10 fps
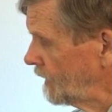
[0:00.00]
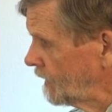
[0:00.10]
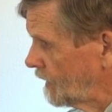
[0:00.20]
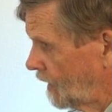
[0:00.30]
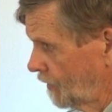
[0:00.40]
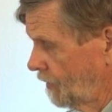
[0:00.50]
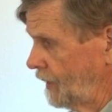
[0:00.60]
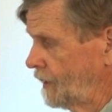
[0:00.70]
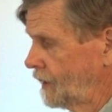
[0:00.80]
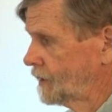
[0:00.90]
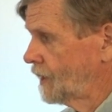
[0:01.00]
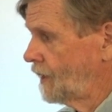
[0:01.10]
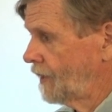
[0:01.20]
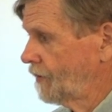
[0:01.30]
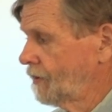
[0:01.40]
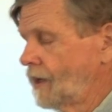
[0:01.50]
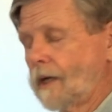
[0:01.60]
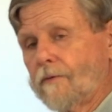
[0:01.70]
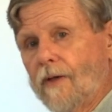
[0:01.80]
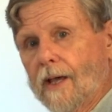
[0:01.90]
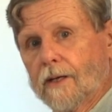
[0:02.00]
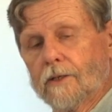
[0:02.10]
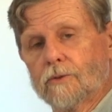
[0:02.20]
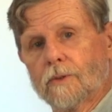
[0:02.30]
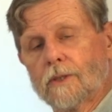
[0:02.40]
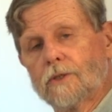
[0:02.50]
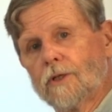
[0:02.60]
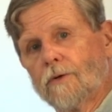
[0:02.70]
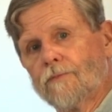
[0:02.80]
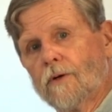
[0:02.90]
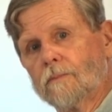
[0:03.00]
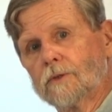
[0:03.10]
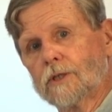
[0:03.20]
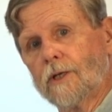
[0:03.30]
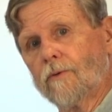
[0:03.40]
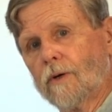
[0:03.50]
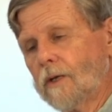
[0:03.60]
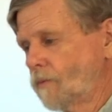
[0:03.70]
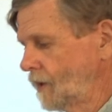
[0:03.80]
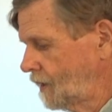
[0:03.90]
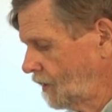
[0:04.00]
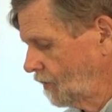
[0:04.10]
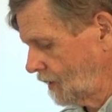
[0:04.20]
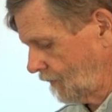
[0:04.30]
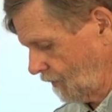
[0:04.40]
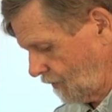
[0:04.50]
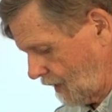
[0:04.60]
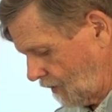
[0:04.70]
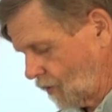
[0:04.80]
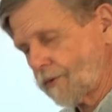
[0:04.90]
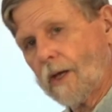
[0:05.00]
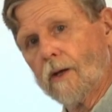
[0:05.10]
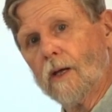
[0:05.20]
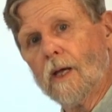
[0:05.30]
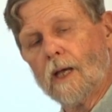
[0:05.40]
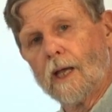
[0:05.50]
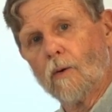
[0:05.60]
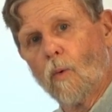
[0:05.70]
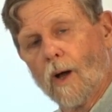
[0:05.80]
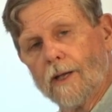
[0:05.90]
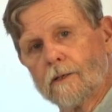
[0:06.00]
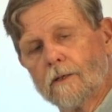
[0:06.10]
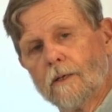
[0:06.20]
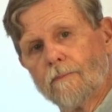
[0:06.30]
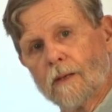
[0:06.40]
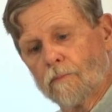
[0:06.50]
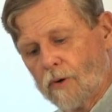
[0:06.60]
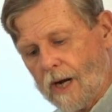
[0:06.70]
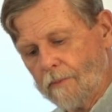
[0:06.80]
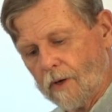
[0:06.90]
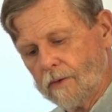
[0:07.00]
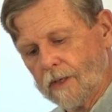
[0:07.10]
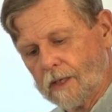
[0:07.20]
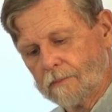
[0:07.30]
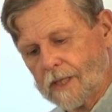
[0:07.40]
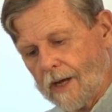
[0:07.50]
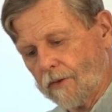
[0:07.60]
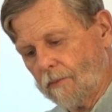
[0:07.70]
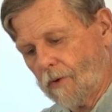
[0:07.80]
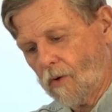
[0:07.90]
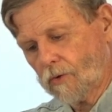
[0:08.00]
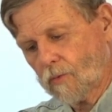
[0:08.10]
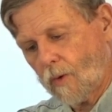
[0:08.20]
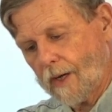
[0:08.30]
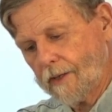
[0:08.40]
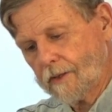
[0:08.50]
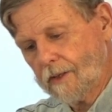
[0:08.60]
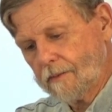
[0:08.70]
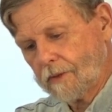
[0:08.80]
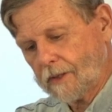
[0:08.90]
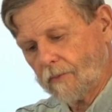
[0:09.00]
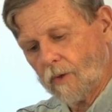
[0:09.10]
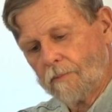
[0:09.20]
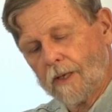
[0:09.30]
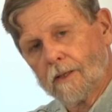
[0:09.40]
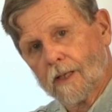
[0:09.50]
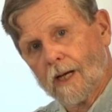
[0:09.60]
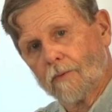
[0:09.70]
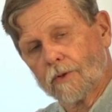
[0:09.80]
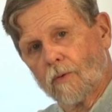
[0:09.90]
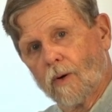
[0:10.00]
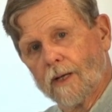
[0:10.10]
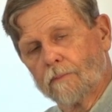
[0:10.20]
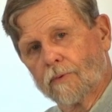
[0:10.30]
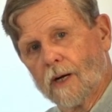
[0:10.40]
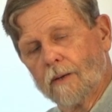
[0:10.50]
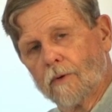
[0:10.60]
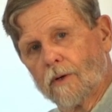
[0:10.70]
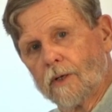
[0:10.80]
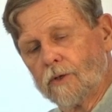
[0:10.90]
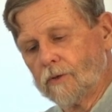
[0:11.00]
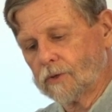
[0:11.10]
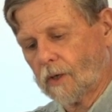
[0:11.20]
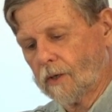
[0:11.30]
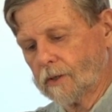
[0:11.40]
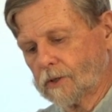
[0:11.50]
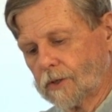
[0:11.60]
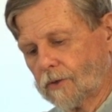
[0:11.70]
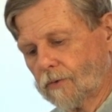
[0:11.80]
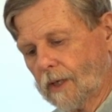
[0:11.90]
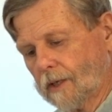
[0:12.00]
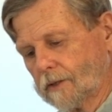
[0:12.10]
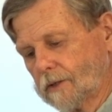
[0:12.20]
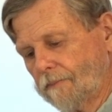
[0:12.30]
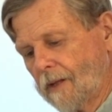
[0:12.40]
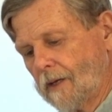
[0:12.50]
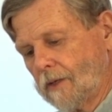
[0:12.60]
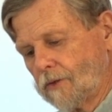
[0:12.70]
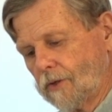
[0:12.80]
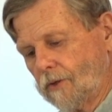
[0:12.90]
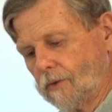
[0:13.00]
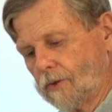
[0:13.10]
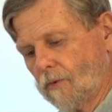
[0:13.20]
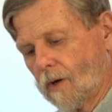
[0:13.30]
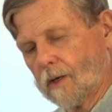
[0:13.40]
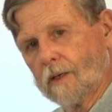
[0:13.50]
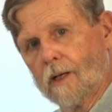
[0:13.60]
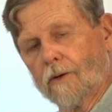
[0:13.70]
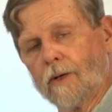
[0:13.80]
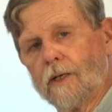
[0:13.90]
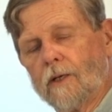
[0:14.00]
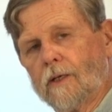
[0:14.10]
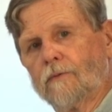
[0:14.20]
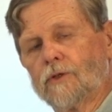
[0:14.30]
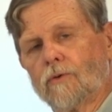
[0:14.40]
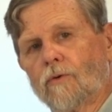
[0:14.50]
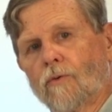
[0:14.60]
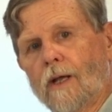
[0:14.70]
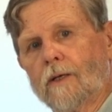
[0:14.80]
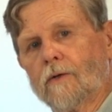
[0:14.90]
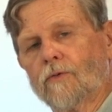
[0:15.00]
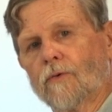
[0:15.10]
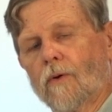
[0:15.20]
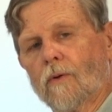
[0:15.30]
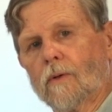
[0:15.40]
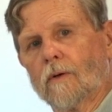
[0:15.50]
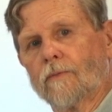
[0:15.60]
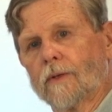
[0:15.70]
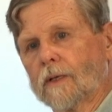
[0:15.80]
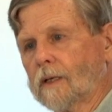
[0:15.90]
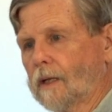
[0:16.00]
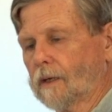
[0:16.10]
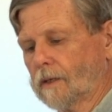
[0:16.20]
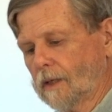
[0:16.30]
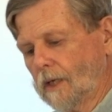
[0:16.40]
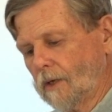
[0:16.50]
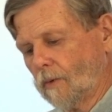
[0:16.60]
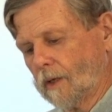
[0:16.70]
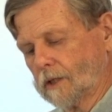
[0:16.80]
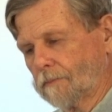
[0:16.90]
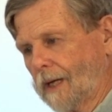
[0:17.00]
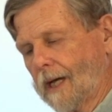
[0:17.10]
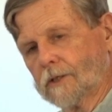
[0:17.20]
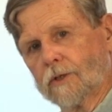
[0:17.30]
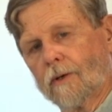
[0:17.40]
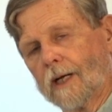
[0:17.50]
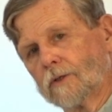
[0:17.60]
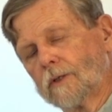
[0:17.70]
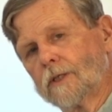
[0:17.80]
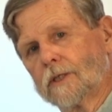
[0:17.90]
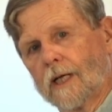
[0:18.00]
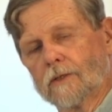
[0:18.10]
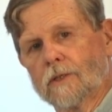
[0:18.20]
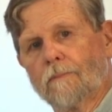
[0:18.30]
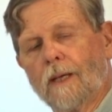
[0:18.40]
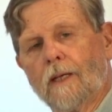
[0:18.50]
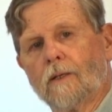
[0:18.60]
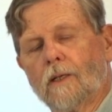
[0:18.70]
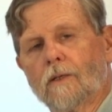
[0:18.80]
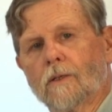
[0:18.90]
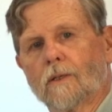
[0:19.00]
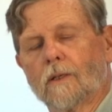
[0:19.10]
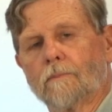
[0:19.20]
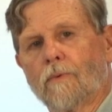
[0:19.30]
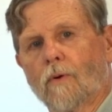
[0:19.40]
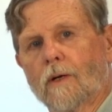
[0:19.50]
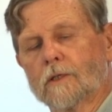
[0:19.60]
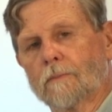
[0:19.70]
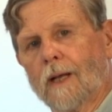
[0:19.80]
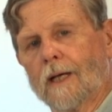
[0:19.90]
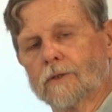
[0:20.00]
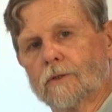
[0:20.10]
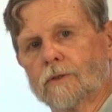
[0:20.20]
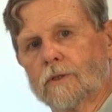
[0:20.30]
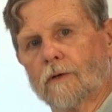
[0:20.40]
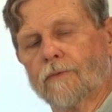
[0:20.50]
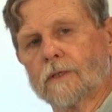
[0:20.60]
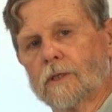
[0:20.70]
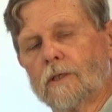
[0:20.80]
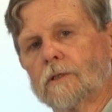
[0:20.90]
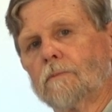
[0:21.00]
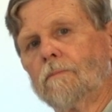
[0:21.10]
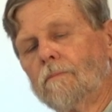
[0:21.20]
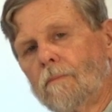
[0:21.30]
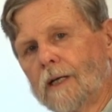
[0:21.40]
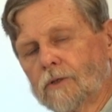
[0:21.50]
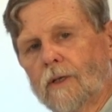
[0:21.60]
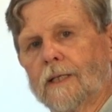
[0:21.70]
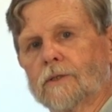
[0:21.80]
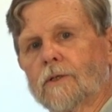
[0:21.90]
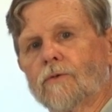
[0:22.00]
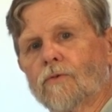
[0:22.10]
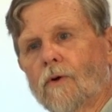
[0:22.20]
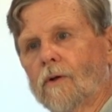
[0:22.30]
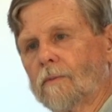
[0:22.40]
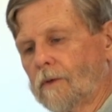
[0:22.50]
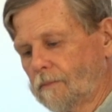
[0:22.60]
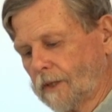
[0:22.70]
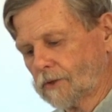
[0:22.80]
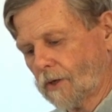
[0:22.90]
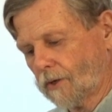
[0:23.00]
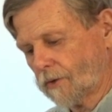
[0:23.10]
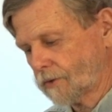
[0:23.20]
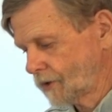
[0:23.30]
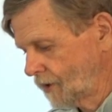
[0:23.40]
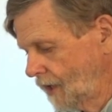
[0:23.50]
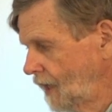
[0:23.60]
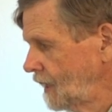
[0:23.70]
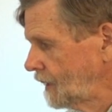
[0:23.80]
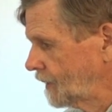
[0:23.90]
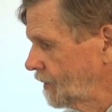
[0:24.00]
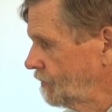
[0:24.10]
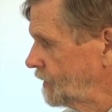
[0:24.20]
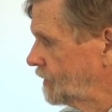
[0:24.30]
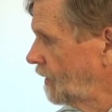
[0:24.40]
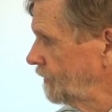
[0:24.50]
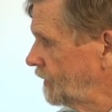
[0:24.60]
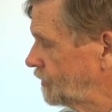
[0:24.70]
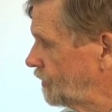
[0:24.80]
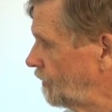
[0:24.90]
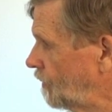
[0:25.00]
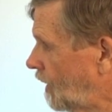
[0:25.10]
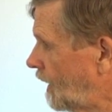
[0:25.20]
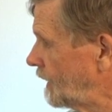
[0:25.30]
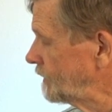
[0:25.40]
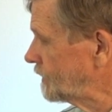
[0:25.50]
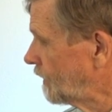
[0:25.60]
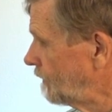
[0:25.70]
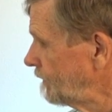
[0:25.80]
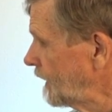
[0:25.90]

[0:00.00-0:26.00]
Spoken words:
coloring is another advantage with the geofoam scenery. We coat everything with a white primer that comes out of the mold white, but then we paint that with a white primer and use artist's acrylics to do our coloring, and it gives you great control over the color, whereas plaster actually sucks the paint into the porous plaster surface, and it's much less controllable, much harder to get the result that you want. So